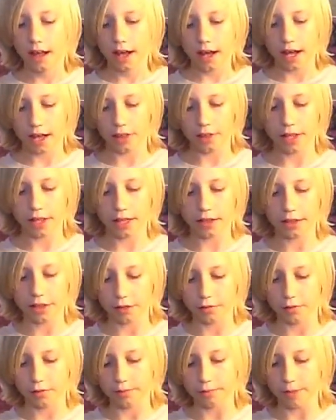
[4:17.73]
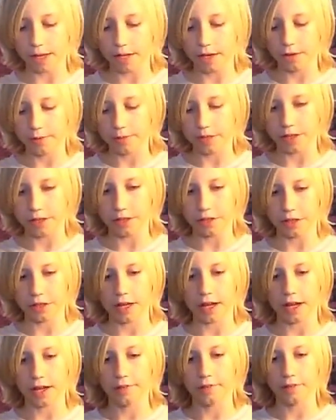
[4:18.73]
I like this one better because it's
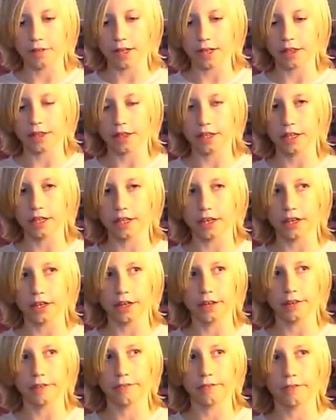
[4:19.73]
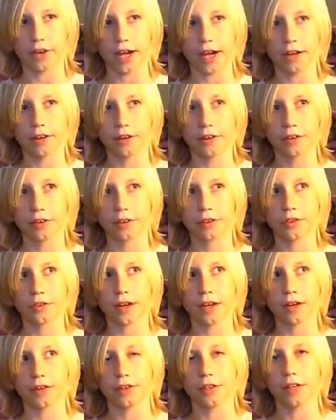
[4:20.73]
kind of like the Fire
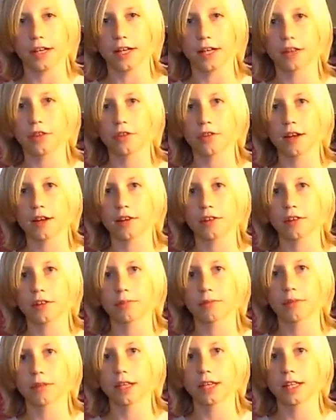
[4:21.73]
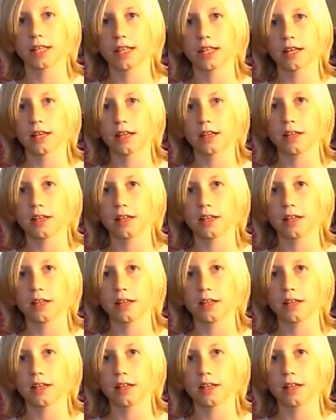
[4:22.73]
Strike or the Night Strike or something like that.